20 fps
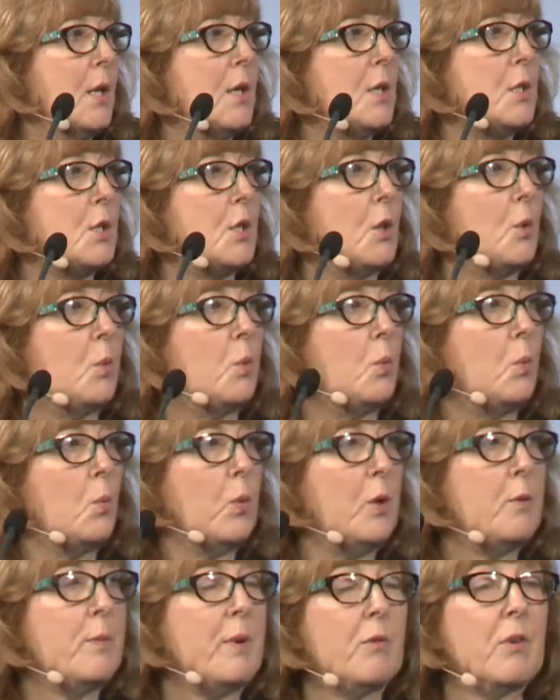So
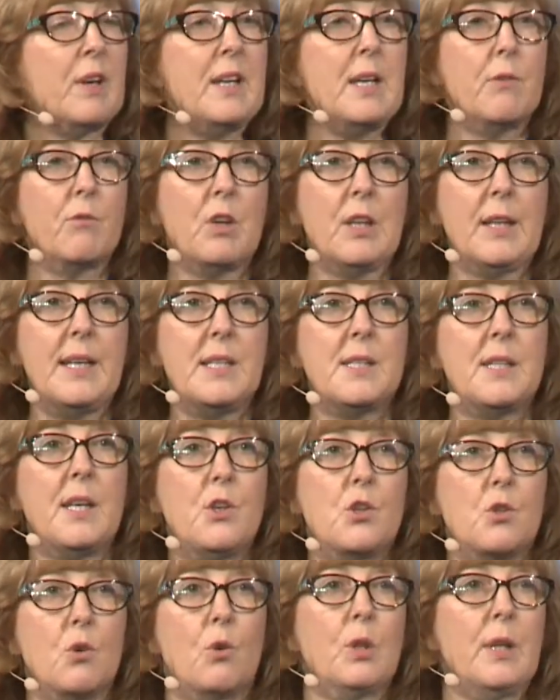we'll be releasing
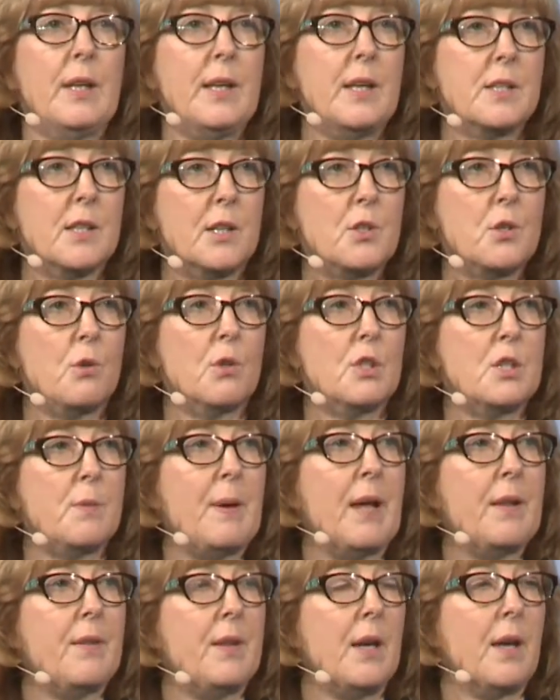shortly, as I talked
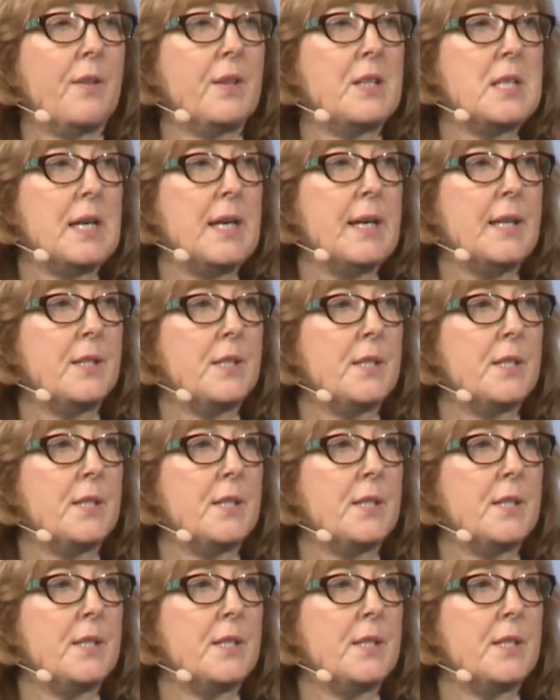about the other day,